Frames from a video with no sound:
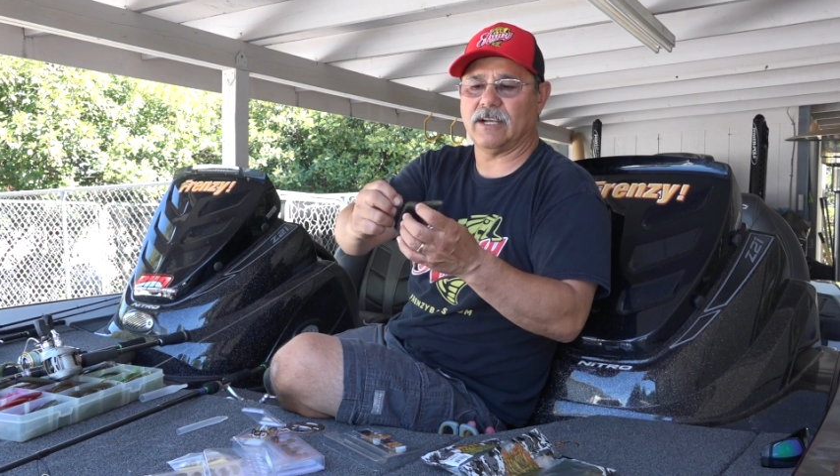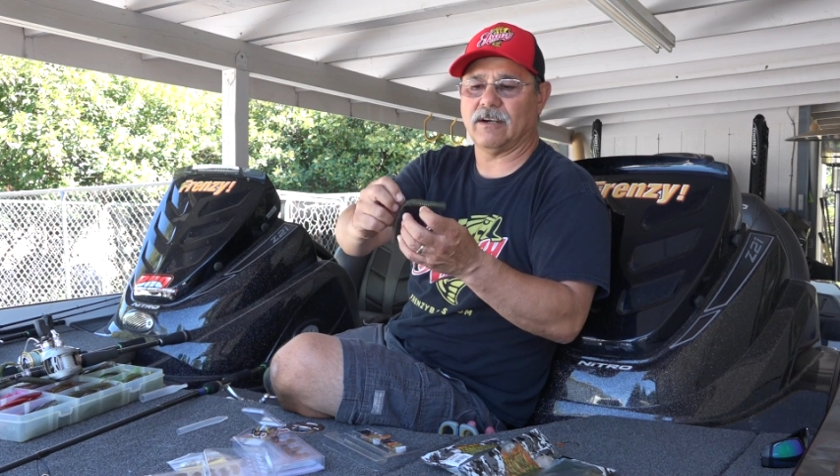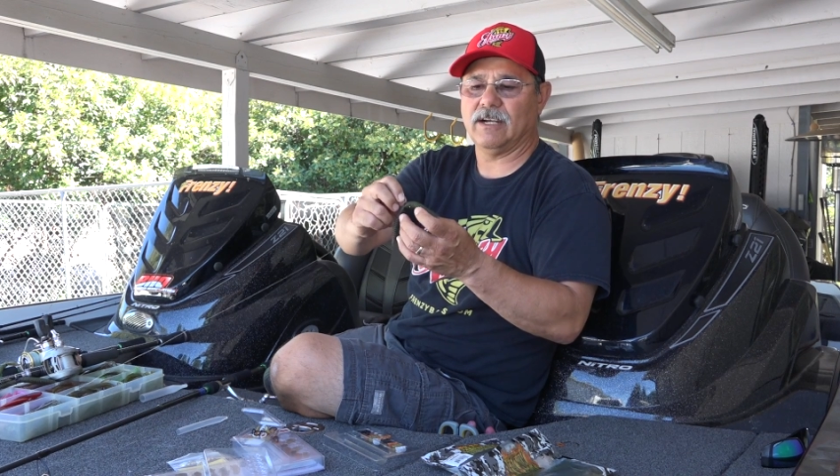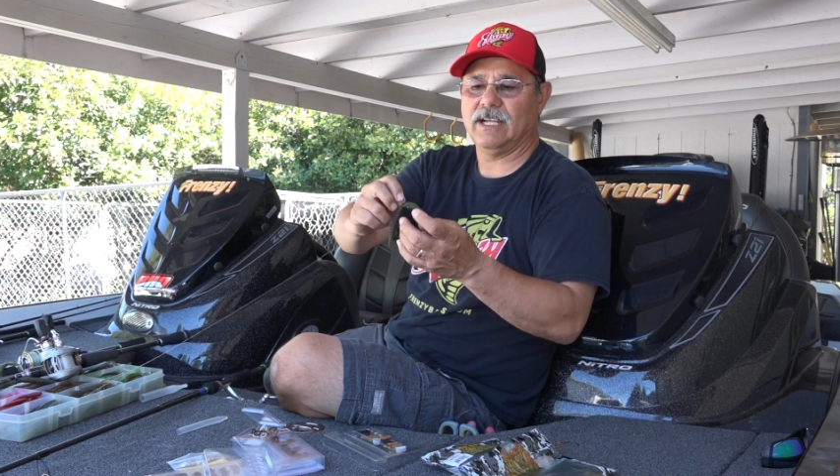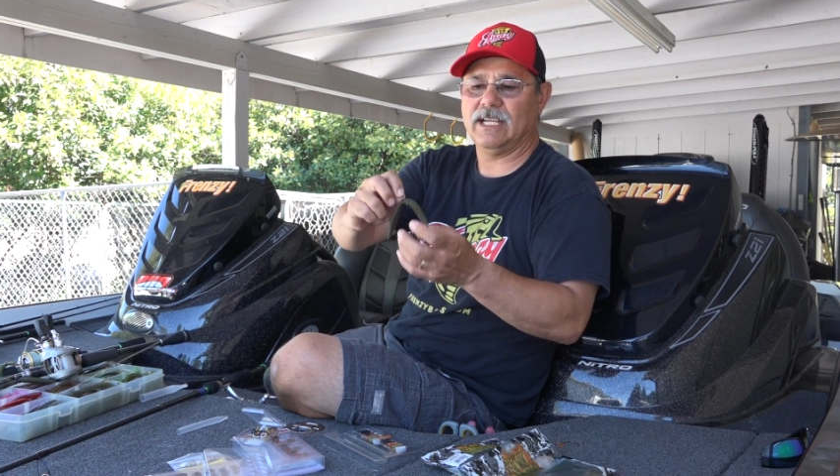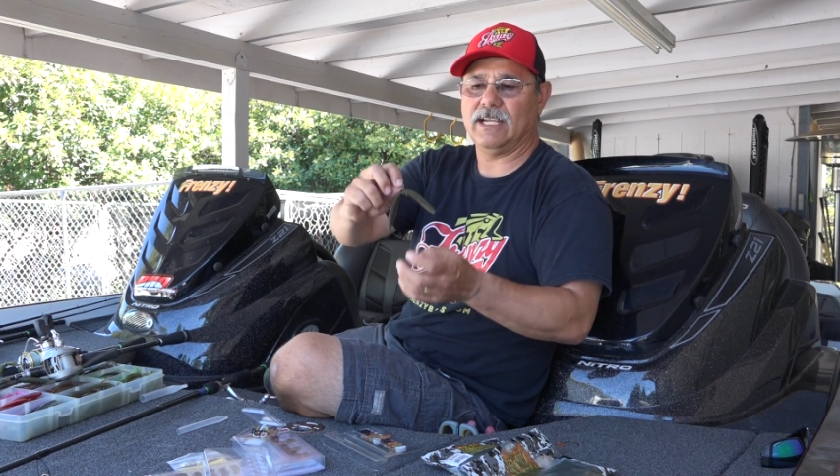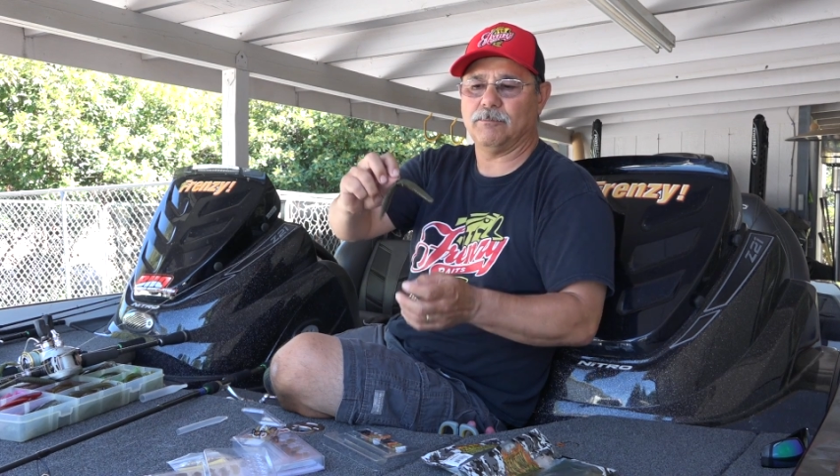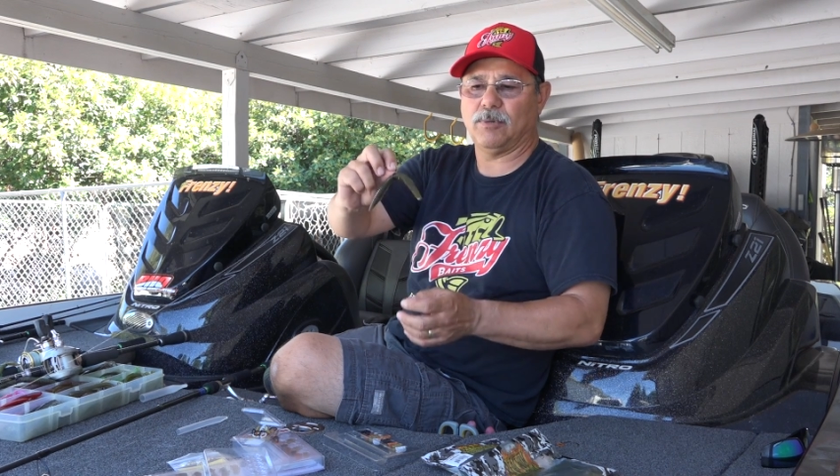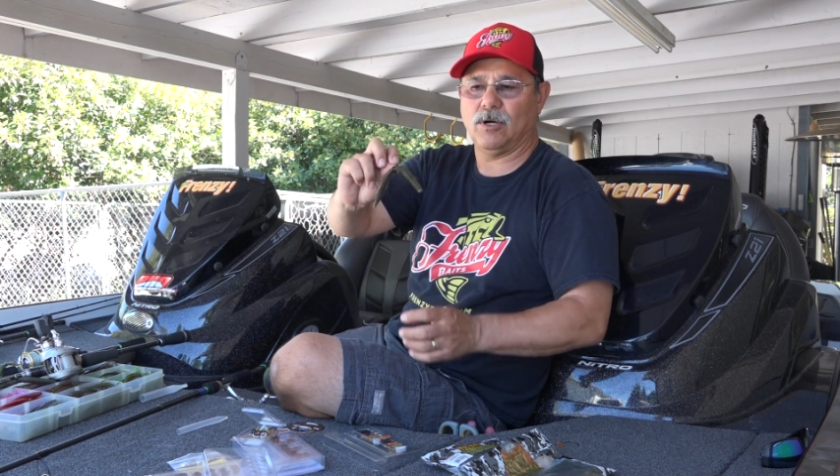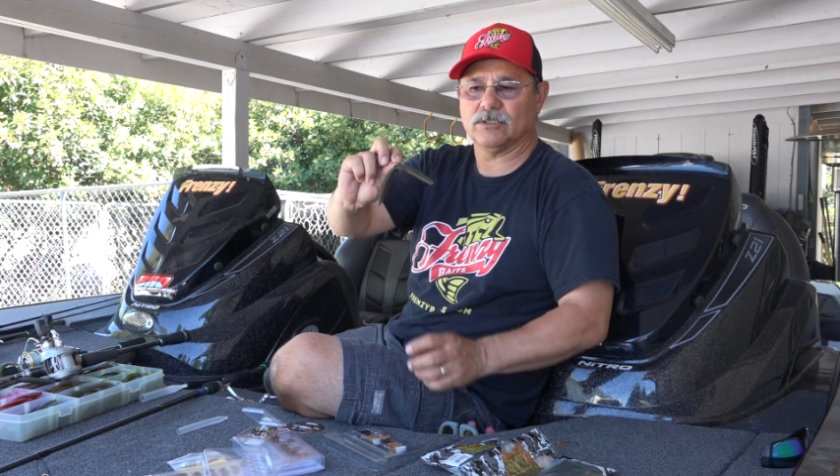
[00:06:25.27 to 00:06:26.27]
there,
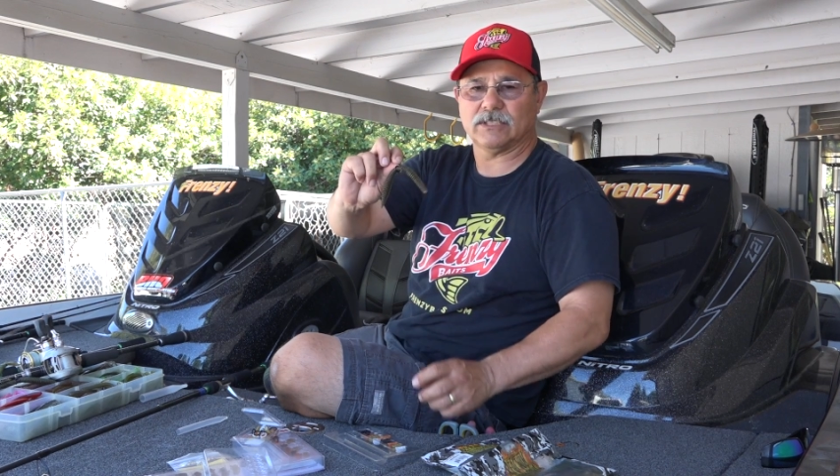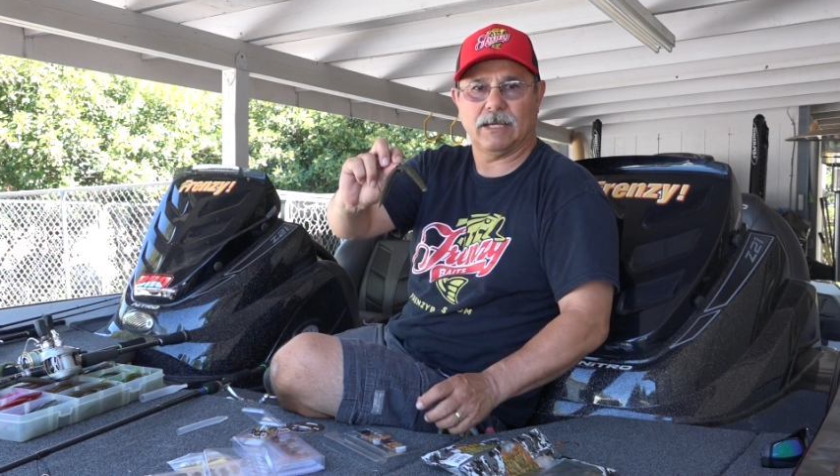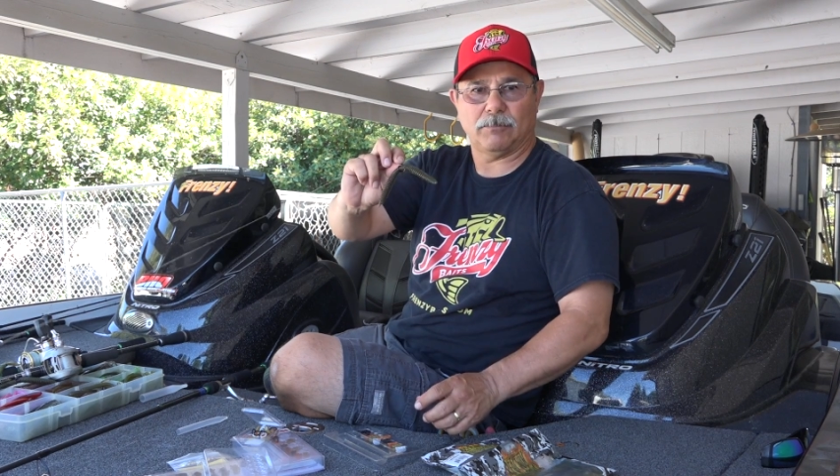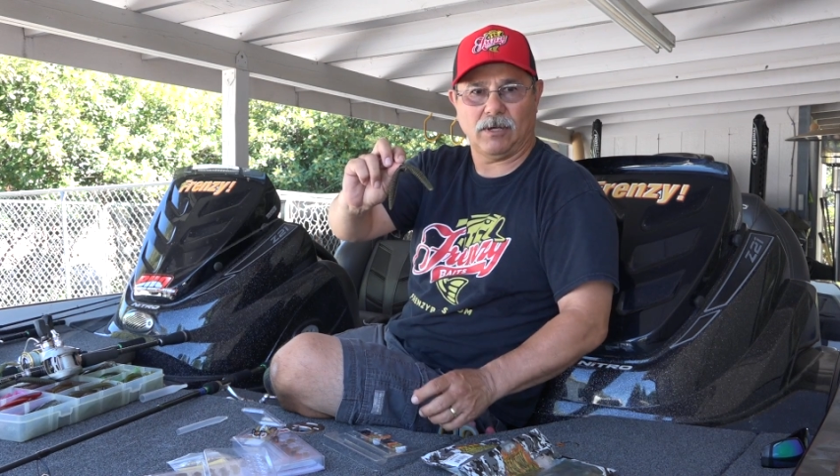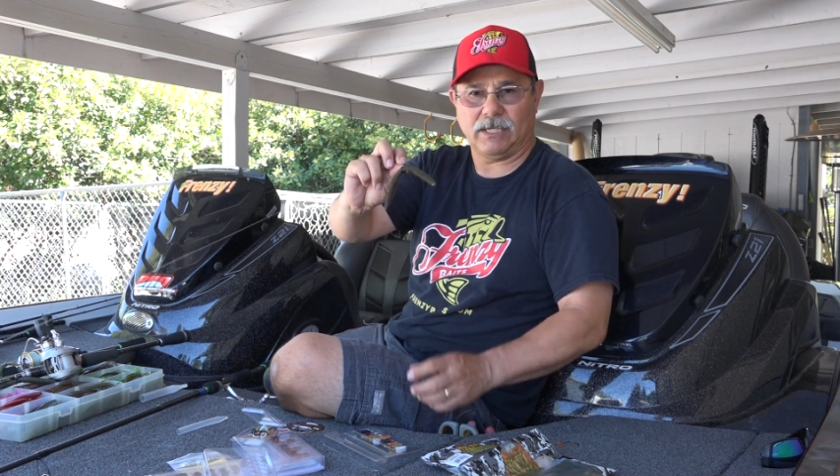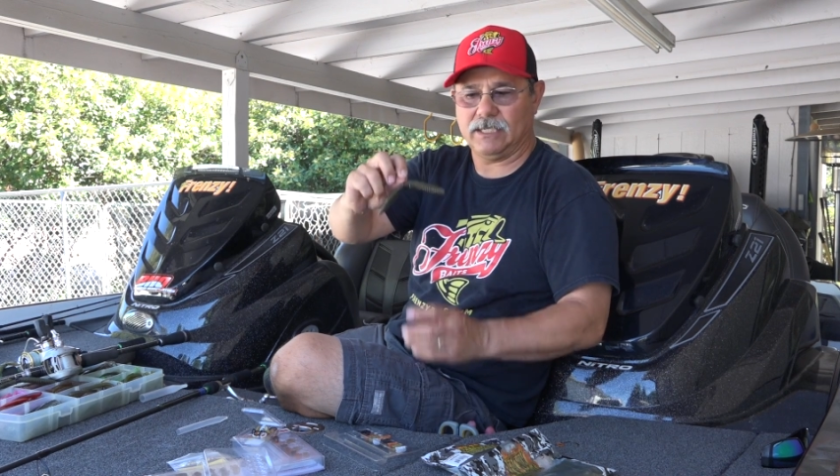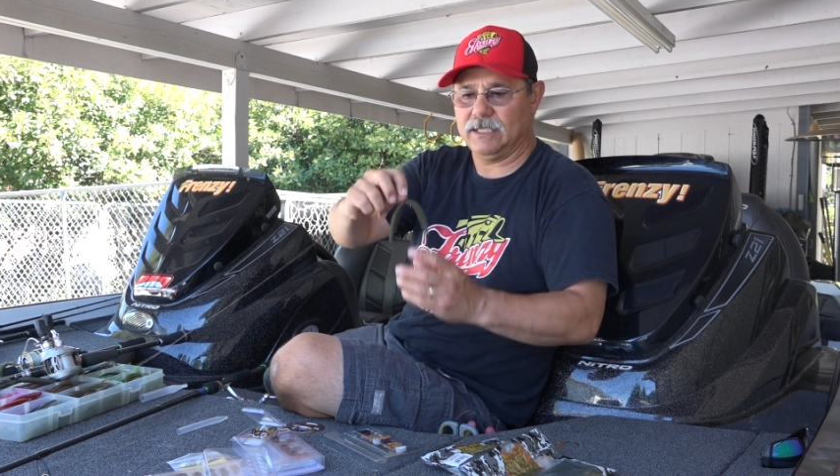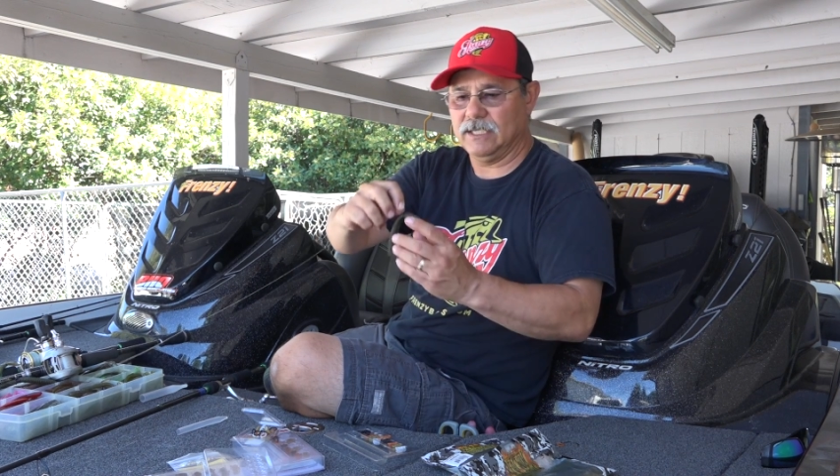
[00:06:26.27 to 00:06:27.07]
it balls up on it.